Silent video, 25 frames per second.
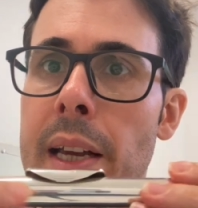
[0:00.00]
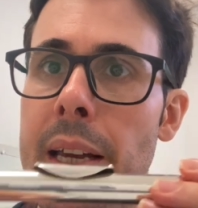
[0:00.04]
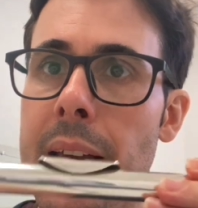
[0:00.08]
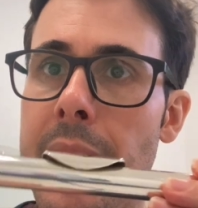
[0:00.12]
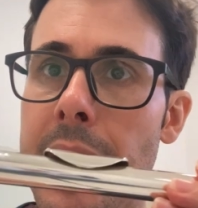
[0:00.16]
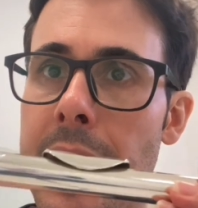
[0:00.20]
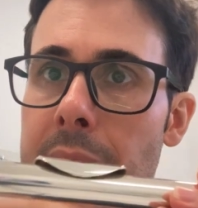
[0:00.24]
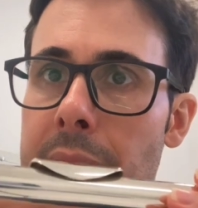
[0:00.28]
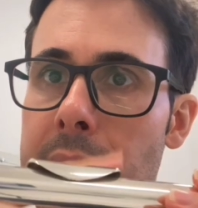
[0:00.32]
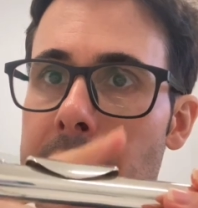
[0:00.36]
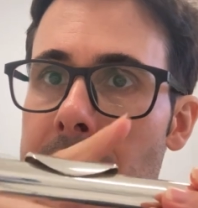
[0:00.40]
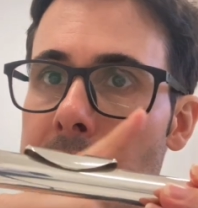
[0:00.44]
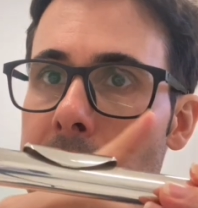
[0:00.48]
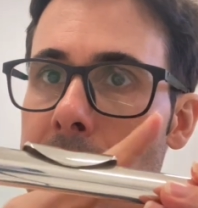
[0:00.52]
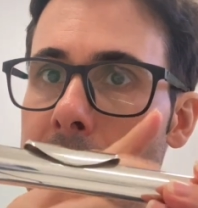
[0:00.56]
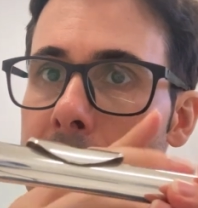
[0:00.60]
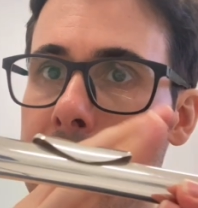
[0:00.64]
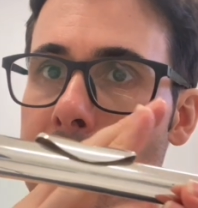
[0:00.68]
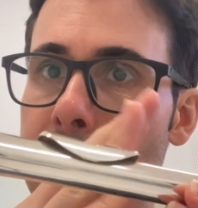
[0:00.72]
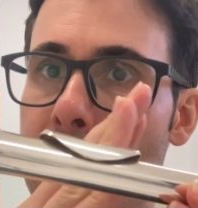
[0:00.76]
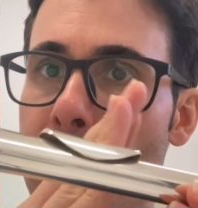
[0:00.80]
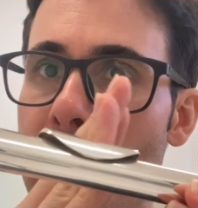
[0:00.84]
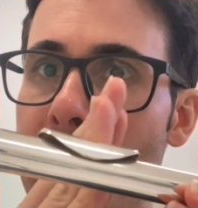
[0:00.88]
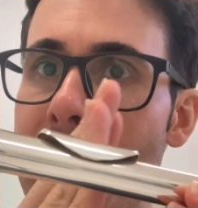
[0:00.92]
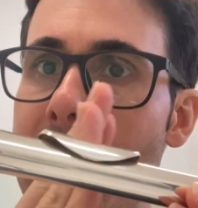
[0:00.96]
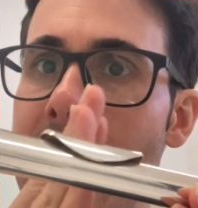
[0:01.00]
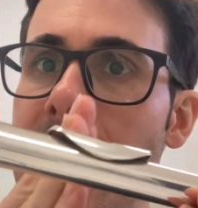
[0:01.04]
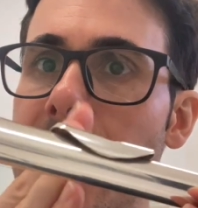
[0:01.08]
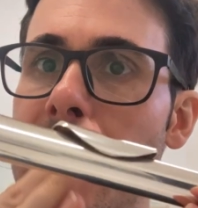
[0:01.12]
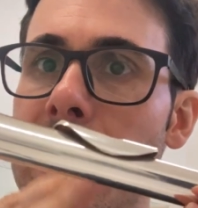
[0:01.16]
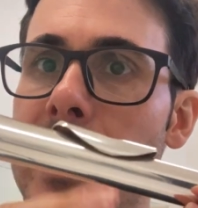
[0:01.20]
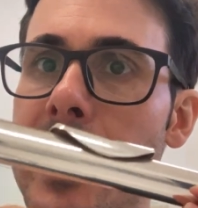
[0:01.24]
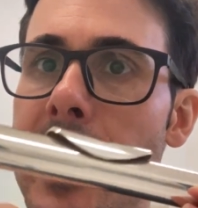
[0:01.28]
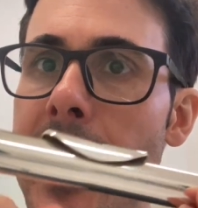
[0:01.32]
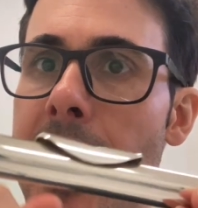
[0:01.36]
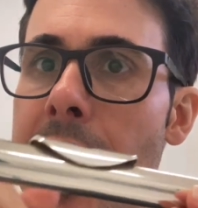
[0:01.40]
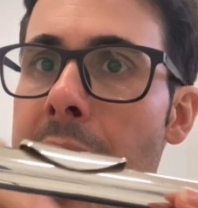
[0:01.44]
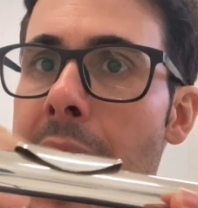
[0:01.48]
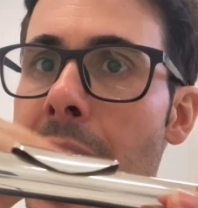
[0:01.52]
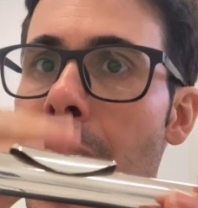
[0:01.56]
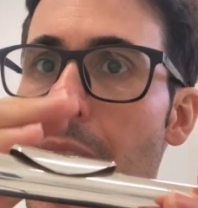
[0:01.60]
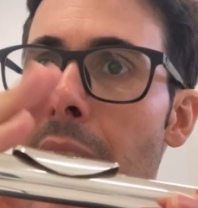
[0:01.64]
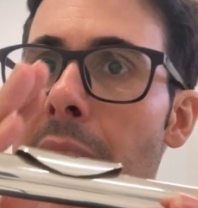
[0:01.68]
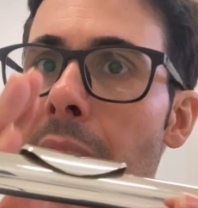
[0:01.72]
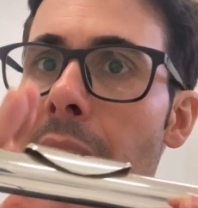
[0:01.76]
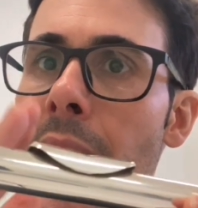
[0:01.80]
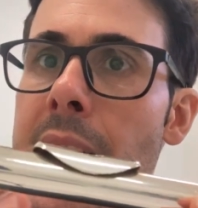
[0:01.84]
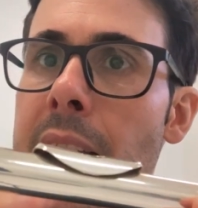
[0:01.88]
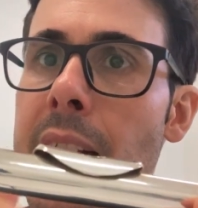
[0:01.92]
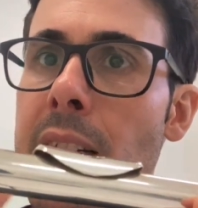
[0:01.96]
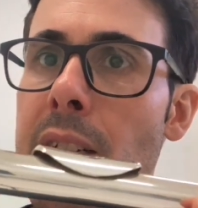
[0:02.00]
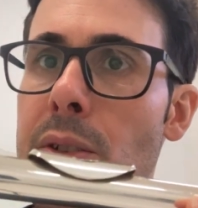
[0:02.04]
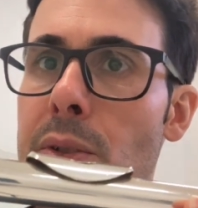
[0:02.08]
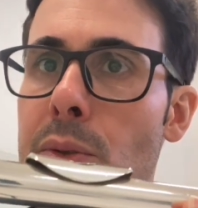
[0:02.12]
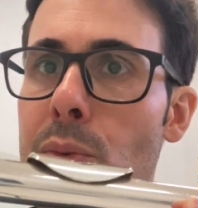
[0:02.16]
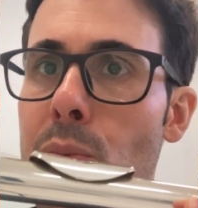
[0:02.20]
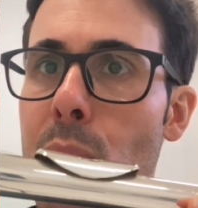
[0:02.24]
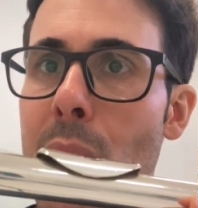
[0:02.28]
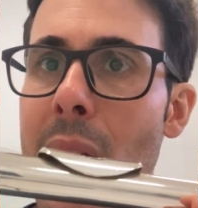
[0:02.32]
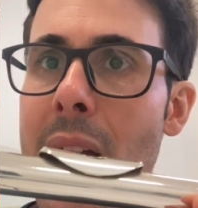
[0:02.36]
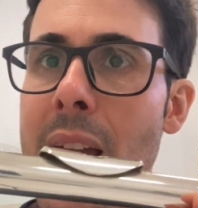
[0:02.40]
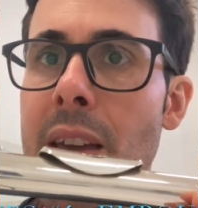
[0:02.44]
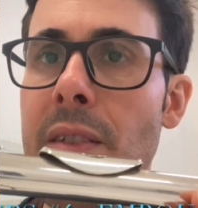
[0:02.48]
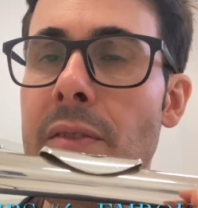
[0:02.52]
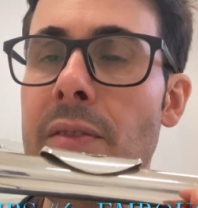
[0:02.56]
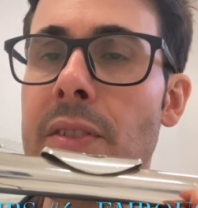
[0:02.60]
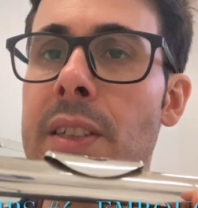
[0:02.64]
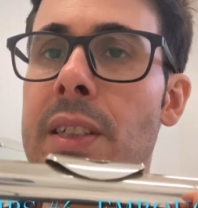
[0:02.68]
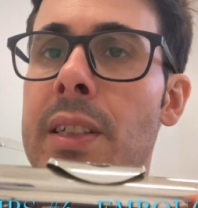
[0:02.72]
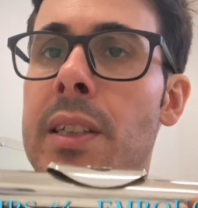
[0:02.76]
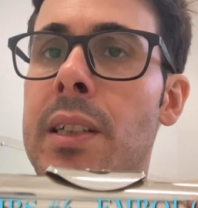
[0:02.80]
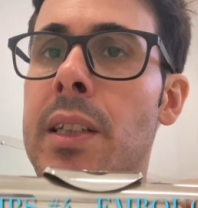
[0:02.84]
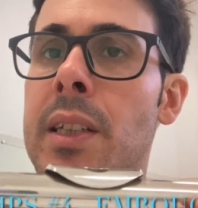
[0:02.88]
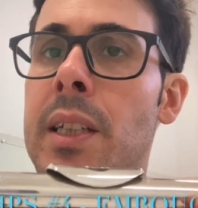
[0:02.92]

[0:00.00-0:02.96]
it breaks the air into waves